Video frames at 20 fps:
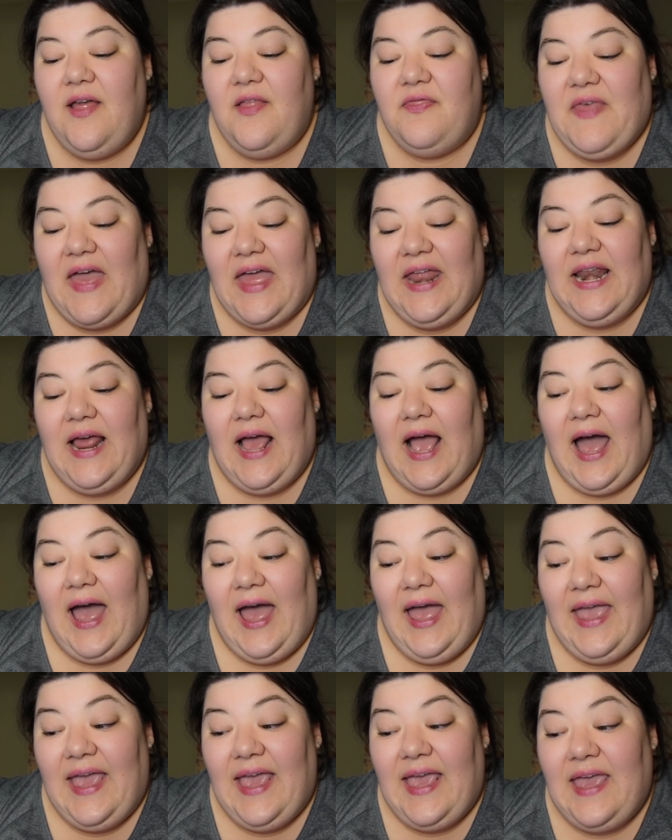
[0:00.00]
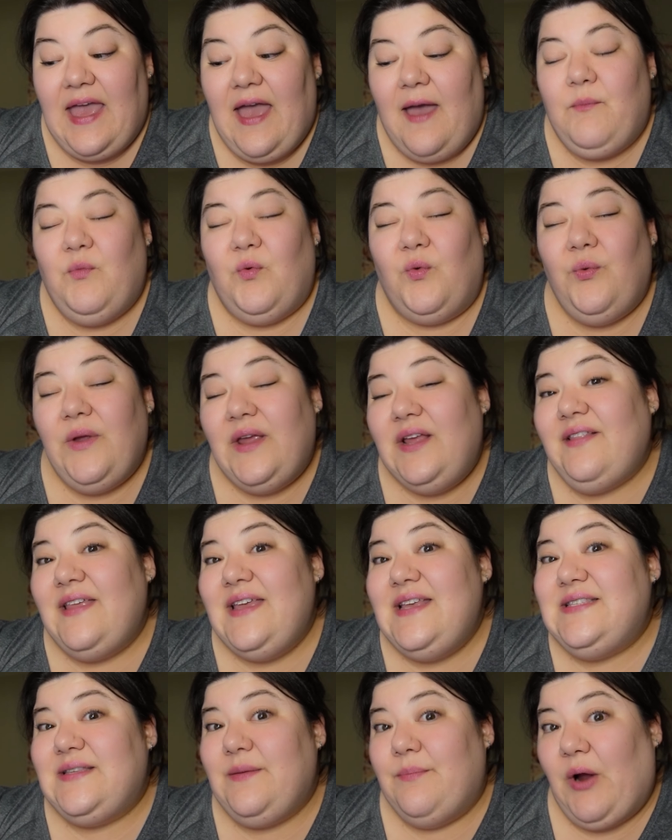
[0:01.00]
that I am
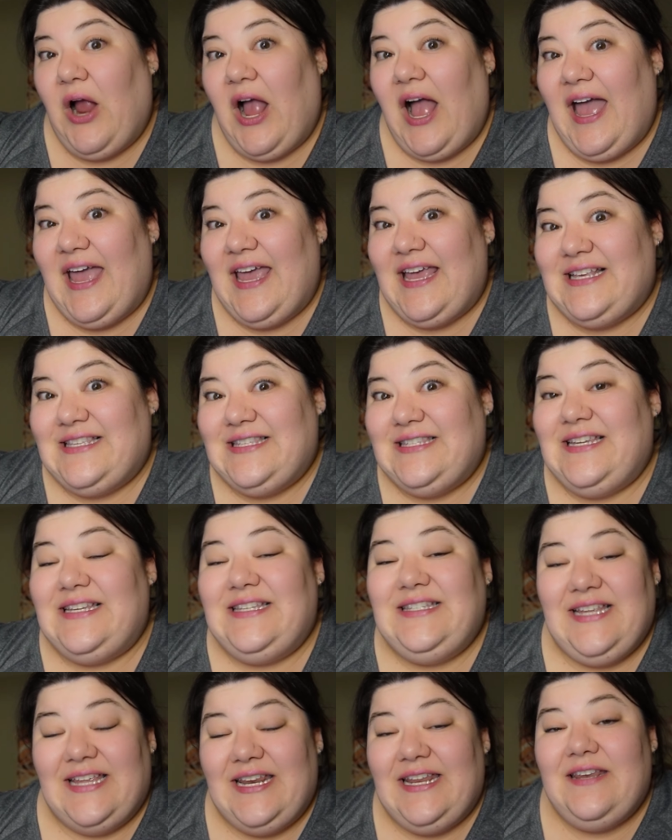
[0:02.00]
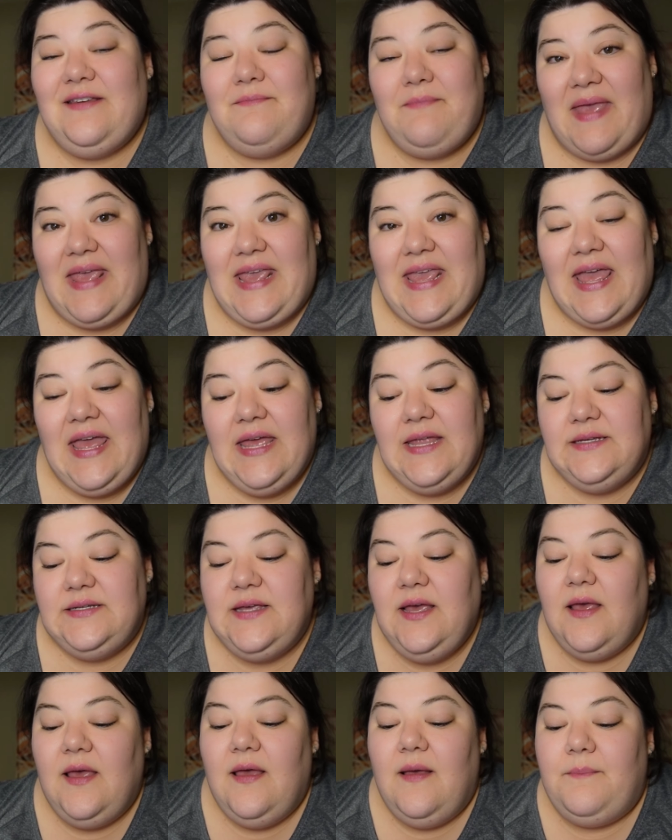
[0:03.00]
really surprised didn't make it,
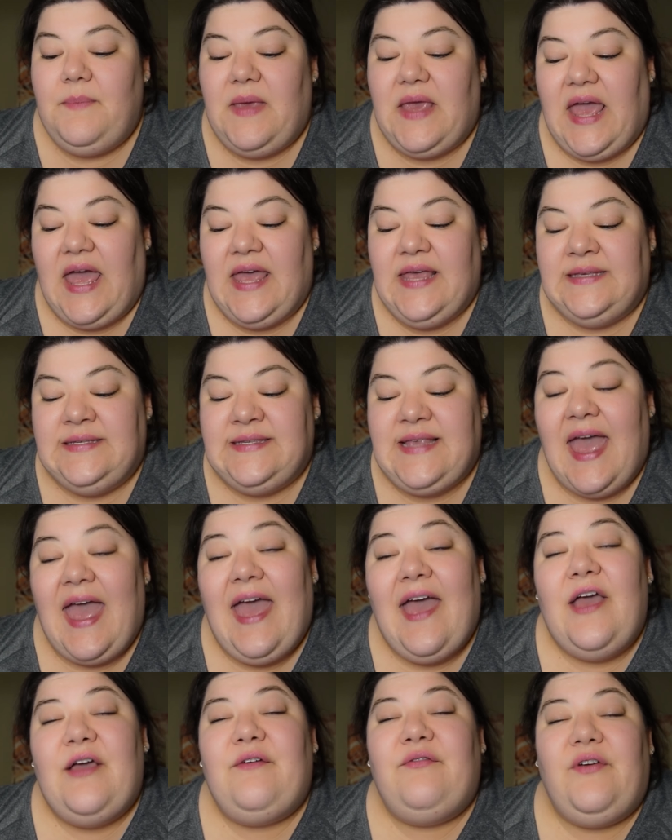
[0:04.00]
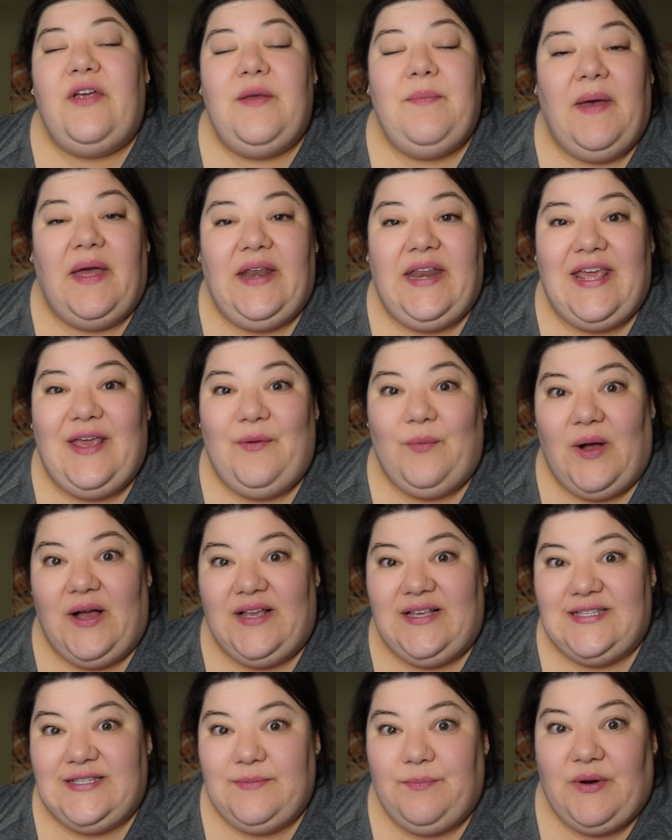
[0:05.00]
because everybody
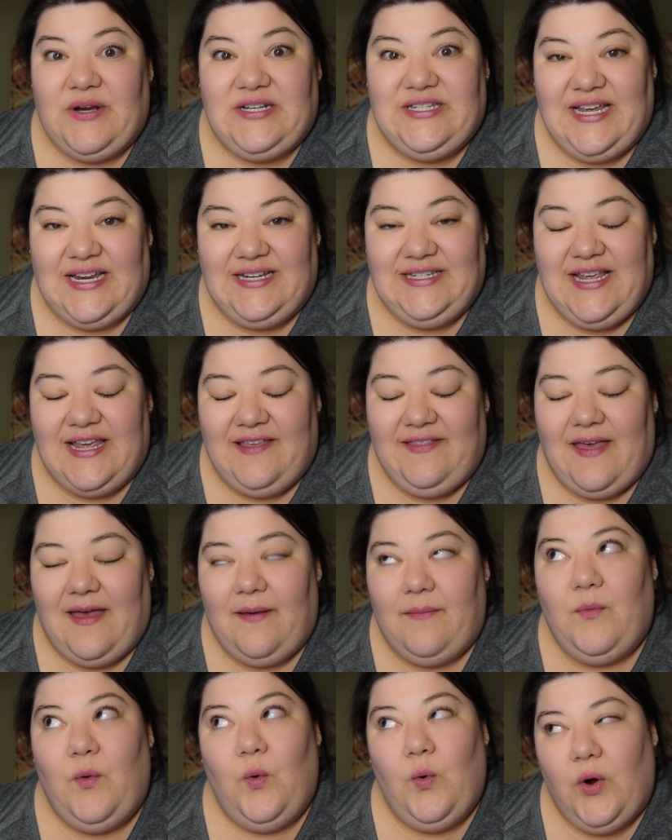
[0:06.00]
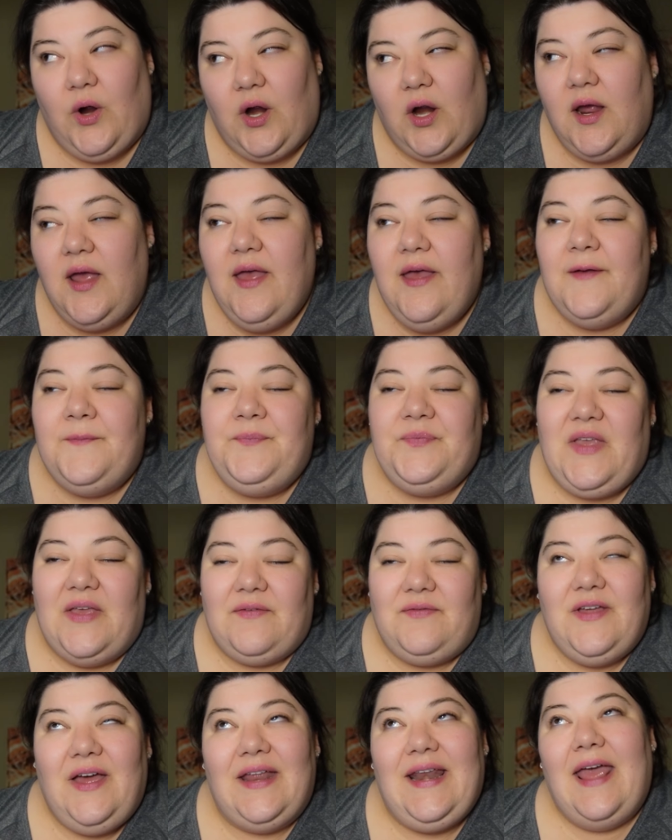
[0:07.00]
was predicting them, or
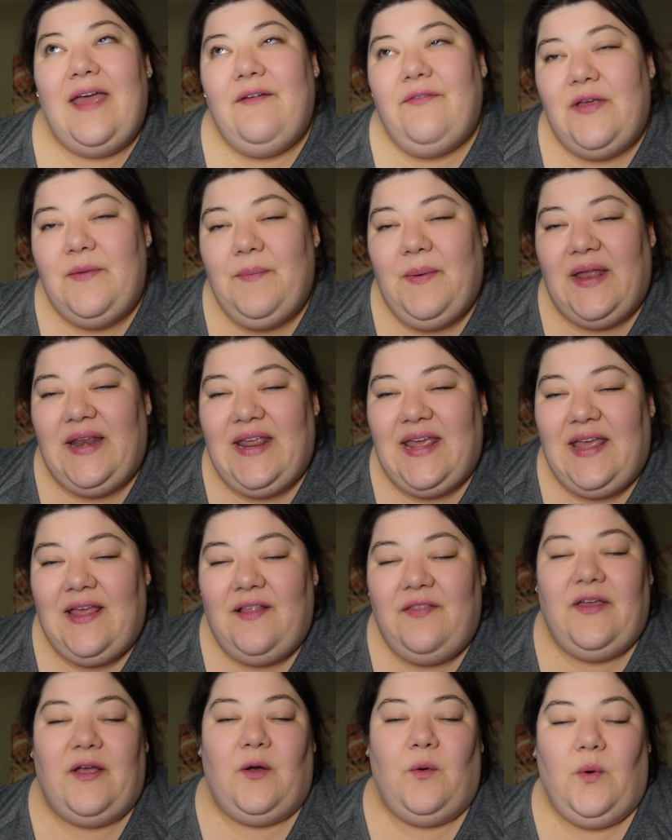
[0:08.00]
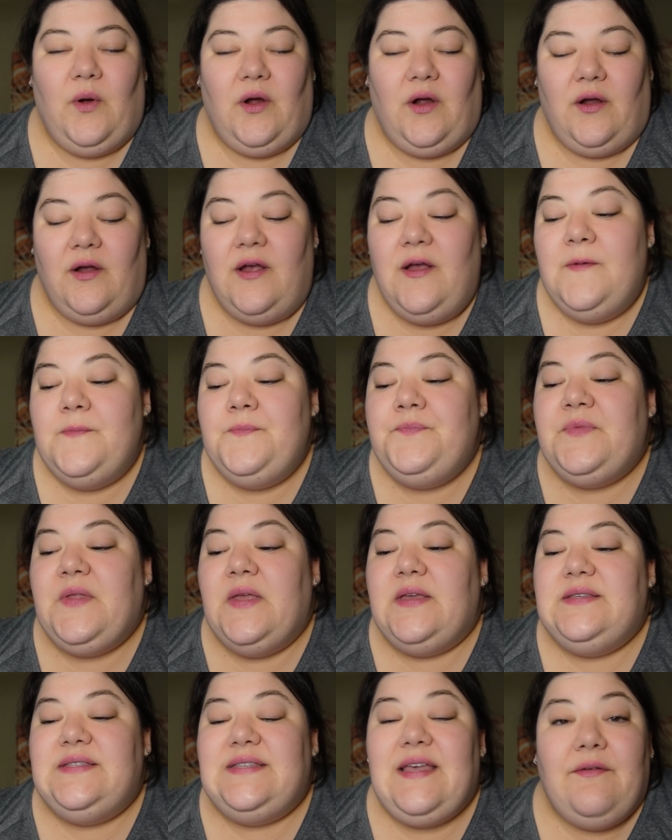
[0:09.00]
if not everybody, there were
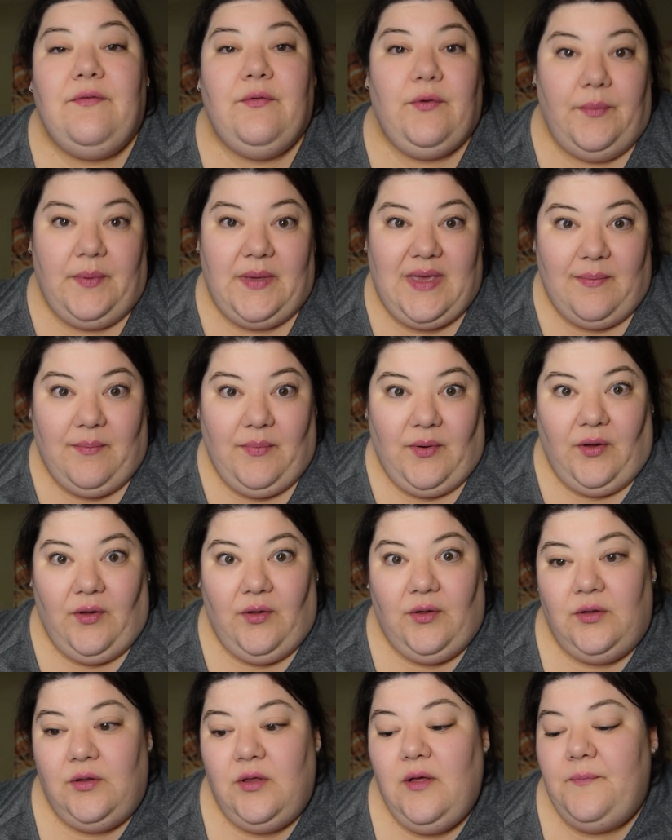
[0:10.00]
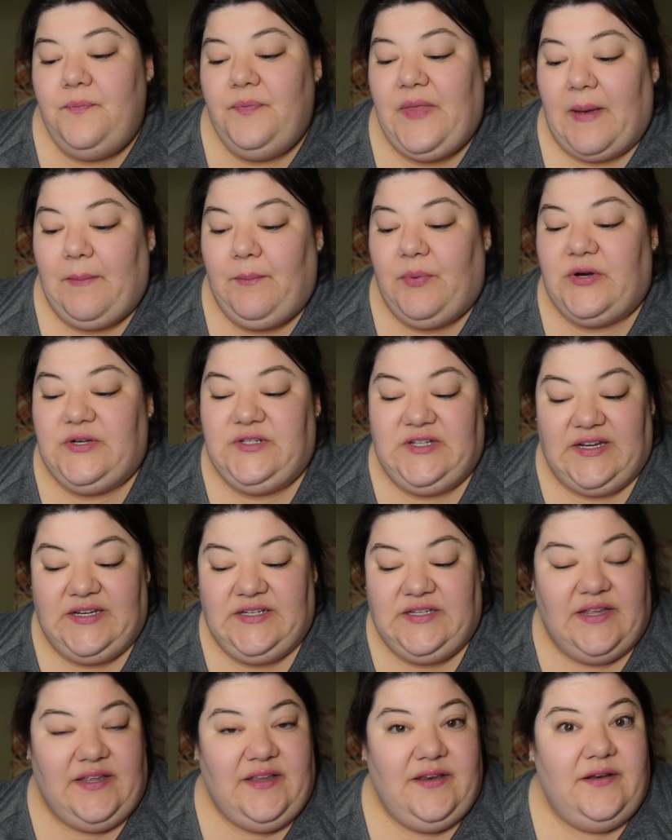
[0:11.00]
several people that
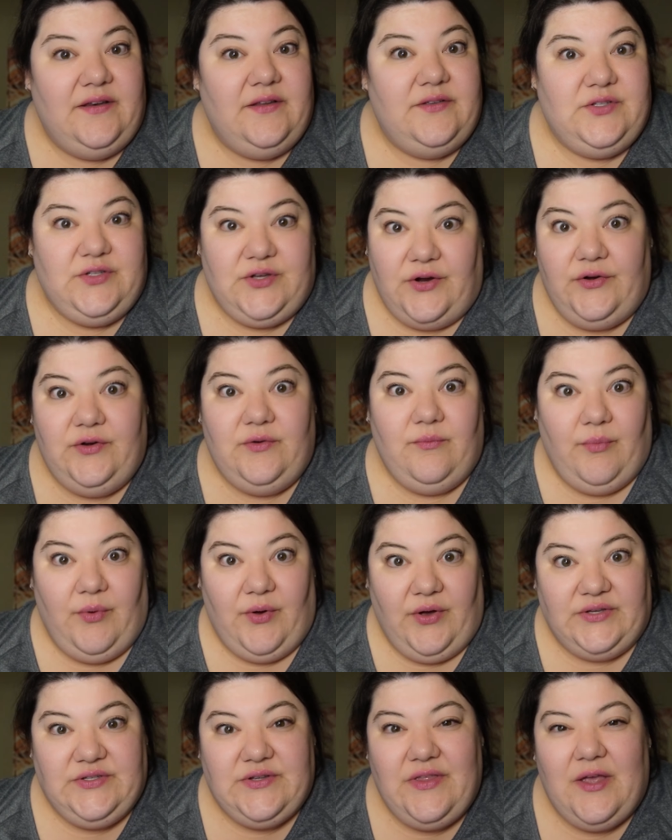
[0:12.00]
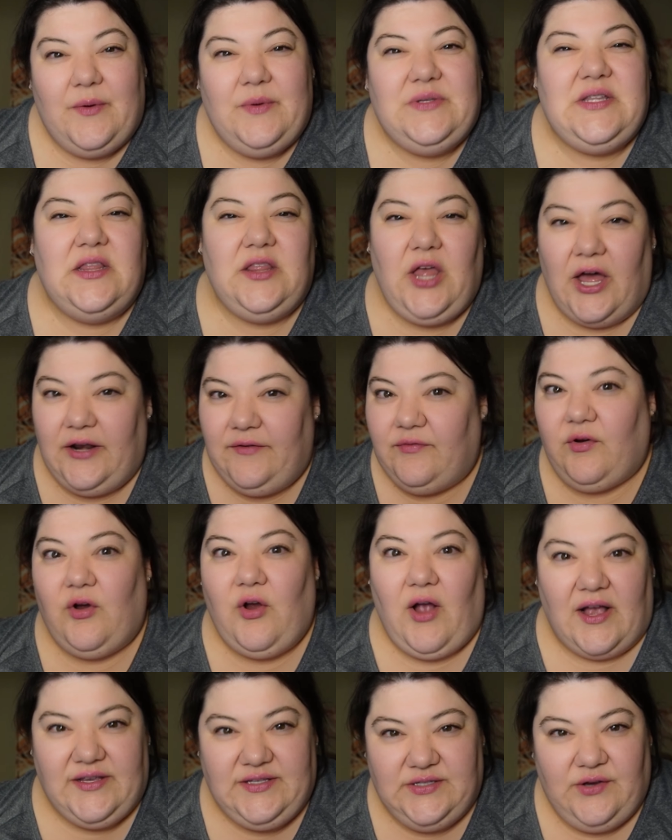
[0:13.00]
predicted certain books, so there was a lot of
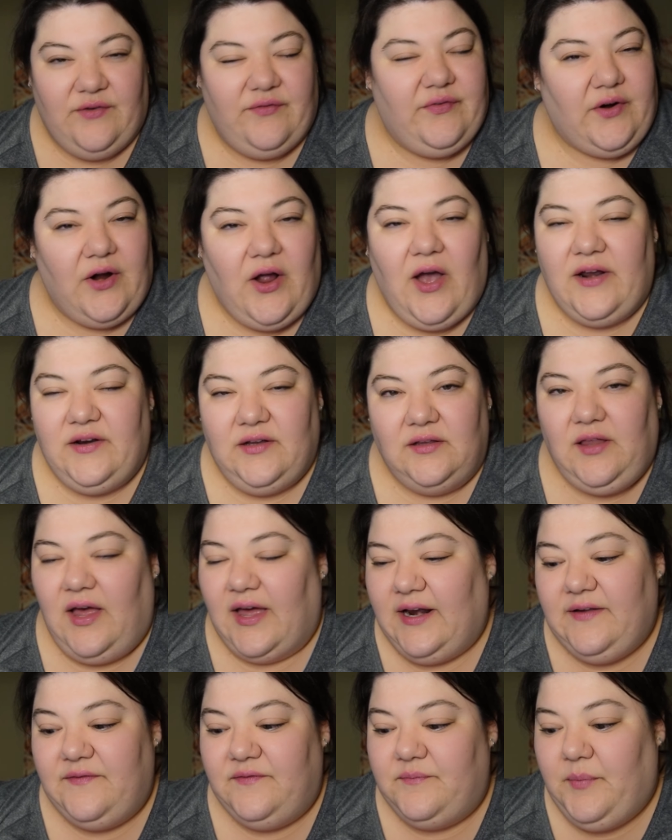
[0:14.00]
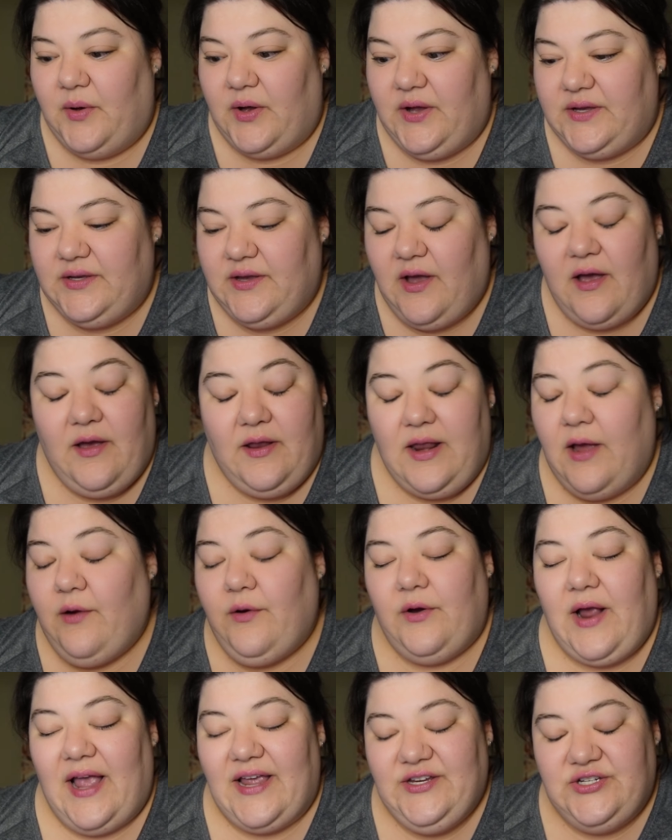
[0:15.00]
crossover on a lot of books,
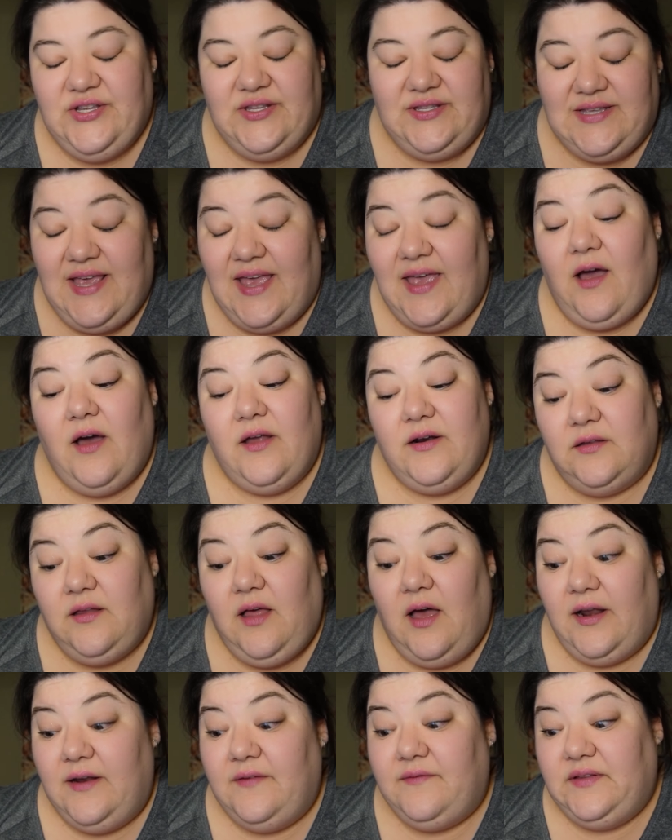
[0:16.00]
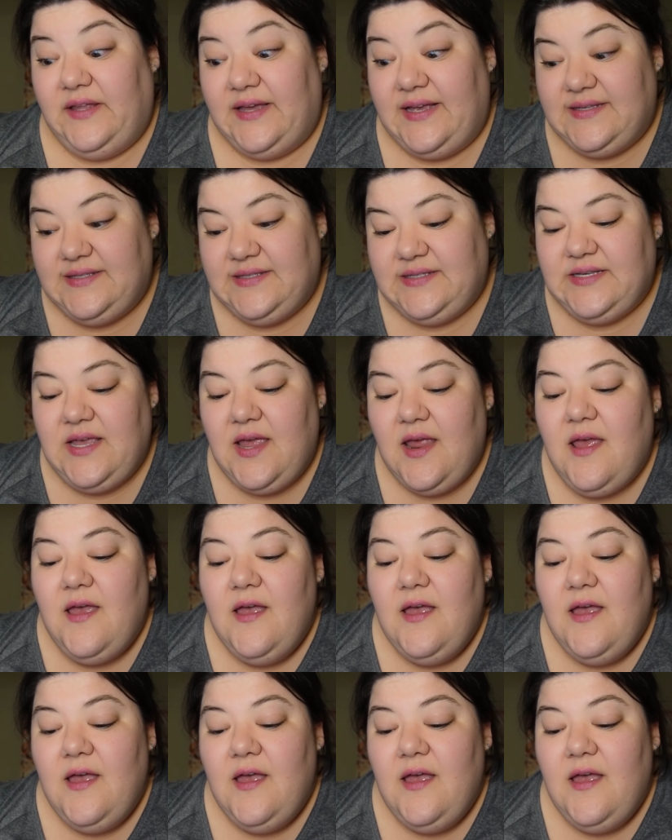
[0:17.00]
or I should say on a lot of lists.